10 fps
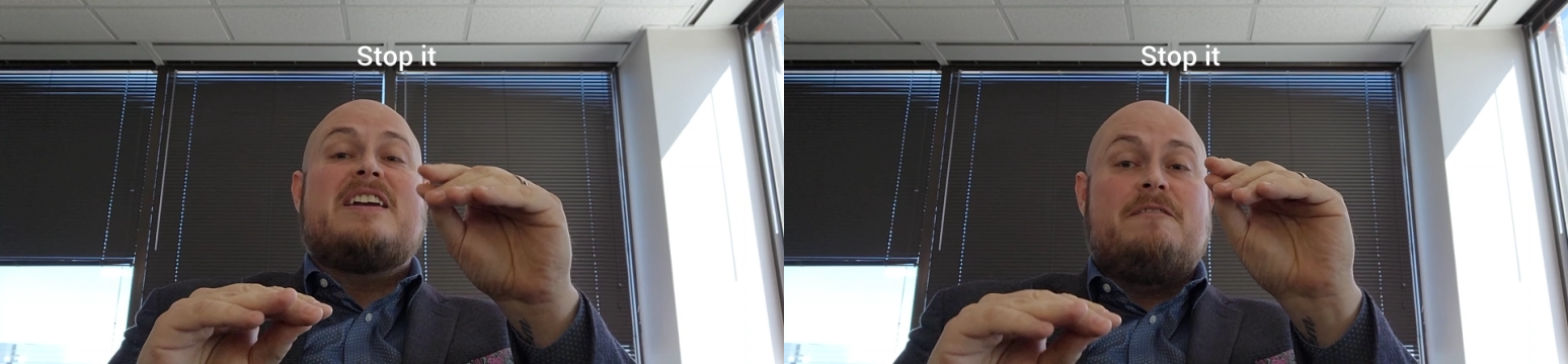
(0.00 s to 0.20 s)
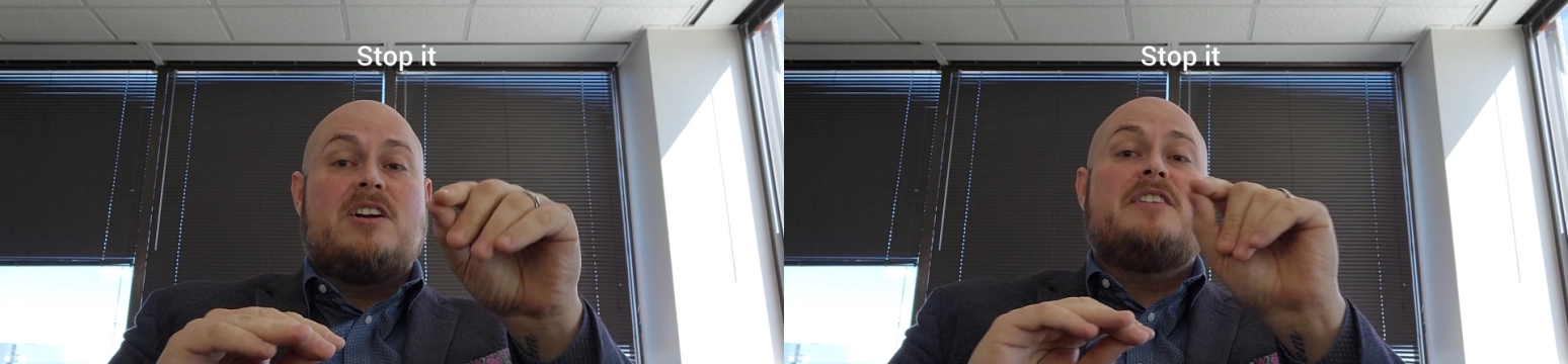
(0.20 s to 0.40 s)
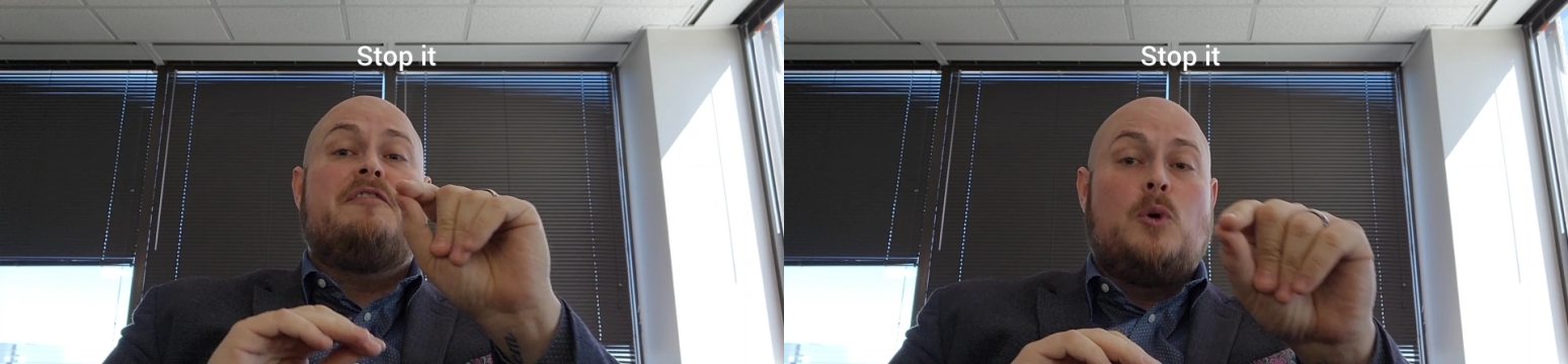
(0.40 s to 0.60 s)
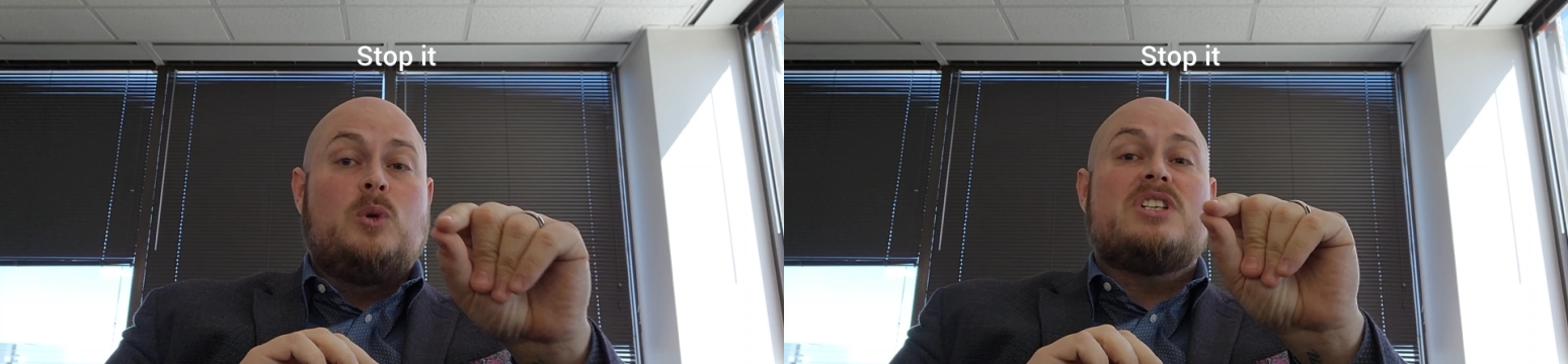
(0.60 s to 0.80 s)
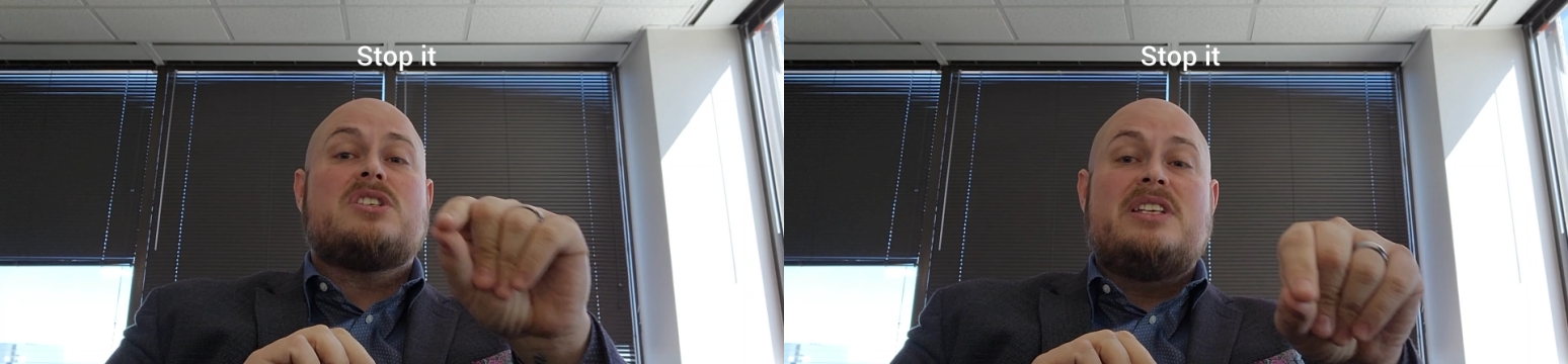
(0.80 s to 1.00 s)
a very
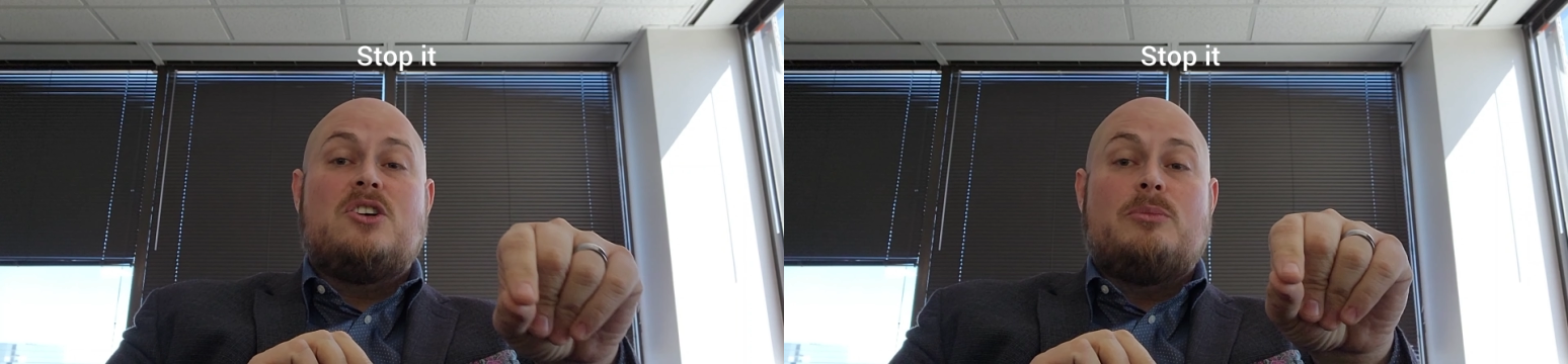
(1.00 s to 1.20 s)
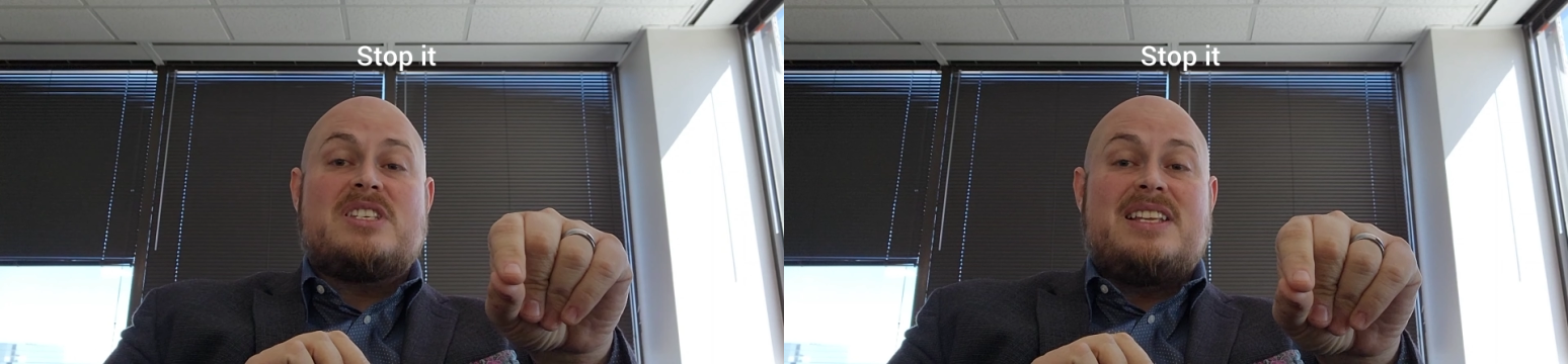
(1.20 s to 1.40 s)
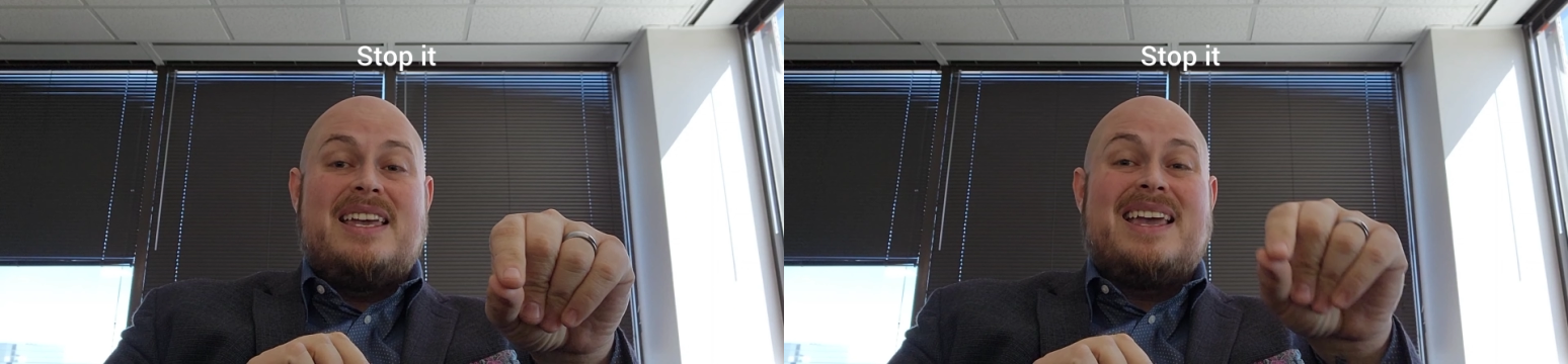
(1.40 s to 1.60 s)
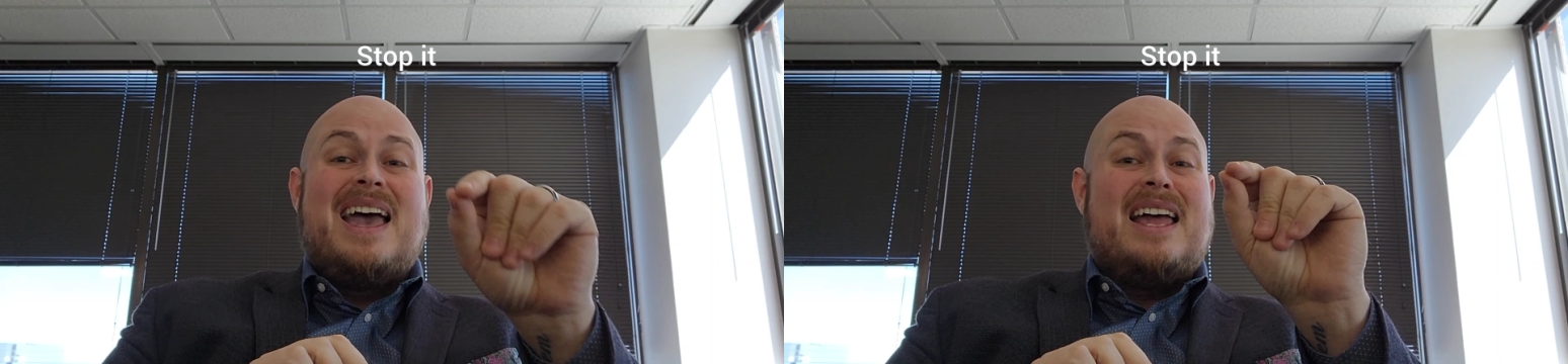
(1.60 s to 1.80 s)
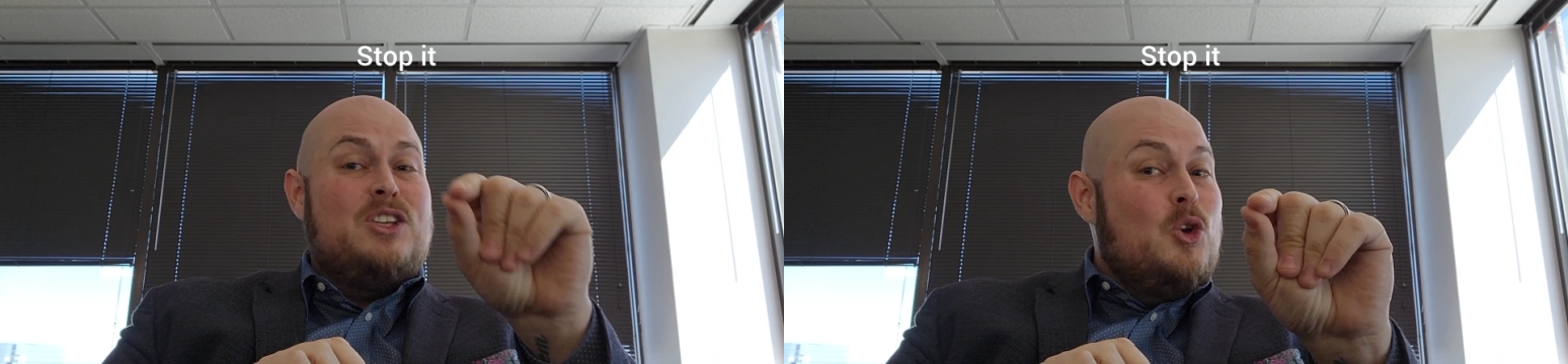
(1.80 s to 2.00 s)
foolish legal mistake,
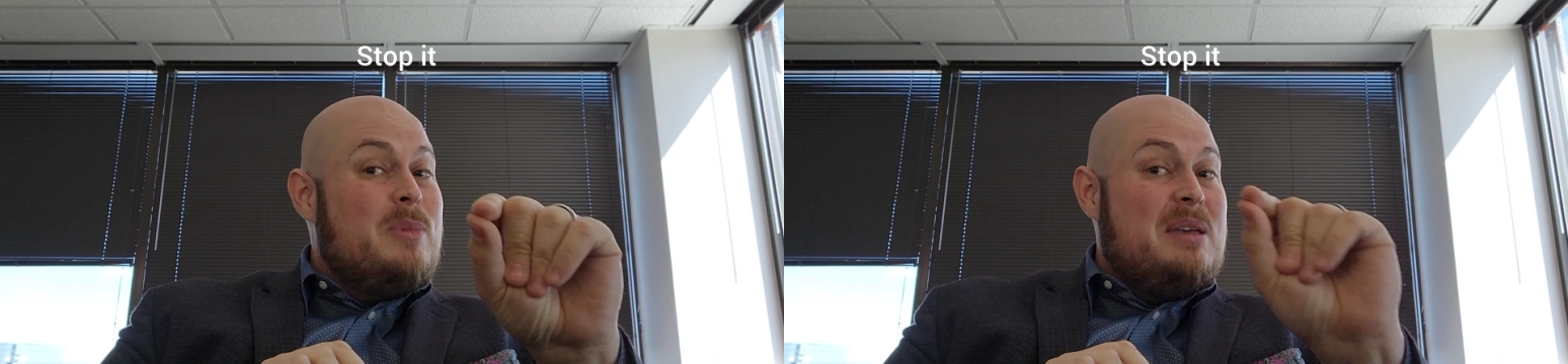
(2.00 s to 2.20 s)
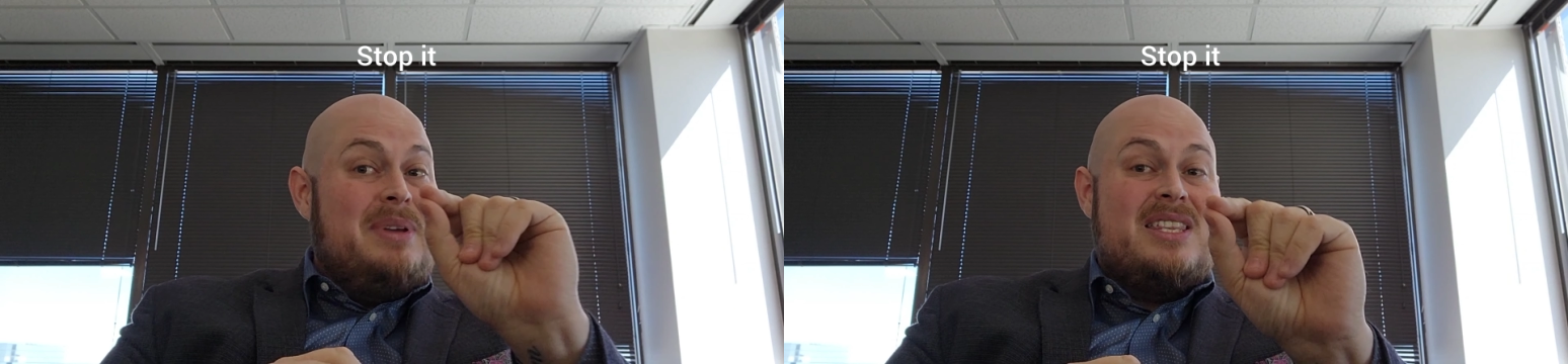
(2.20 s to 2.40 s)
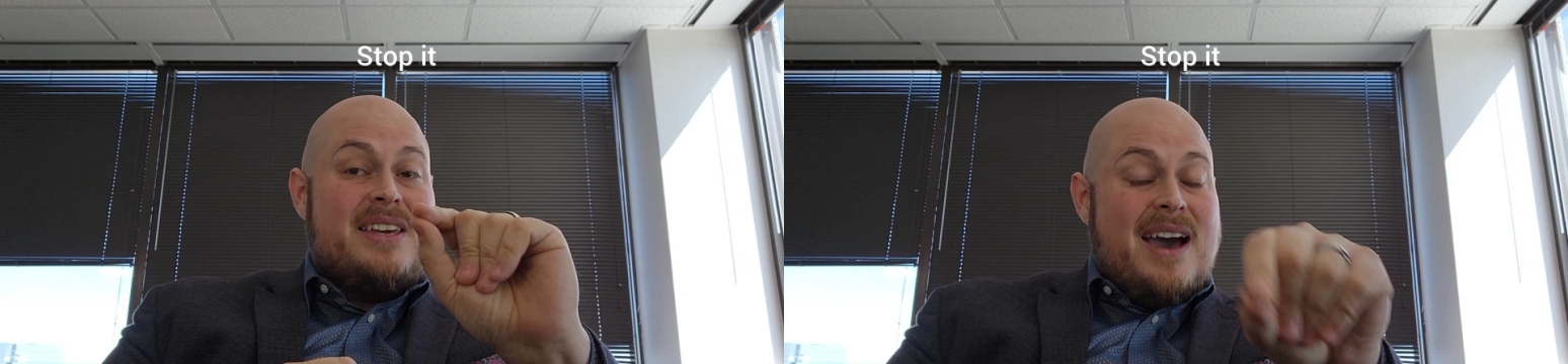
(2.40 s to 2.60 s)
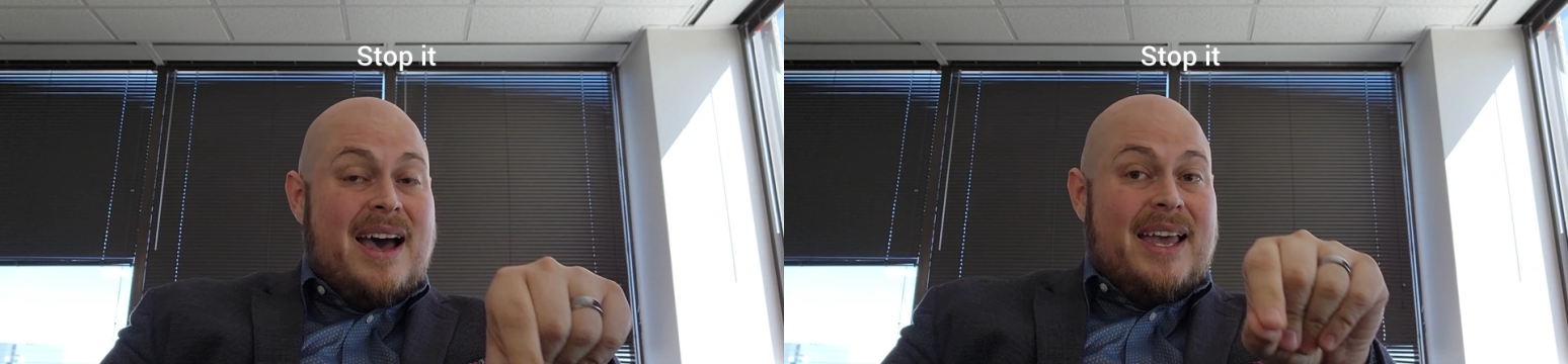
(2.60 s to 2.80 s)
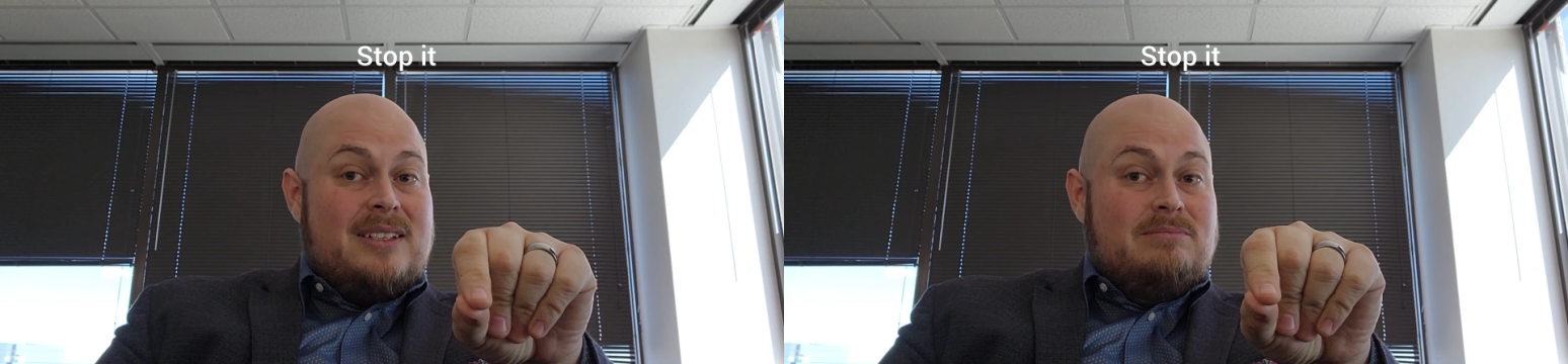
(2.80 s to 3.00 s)
and you may be the guy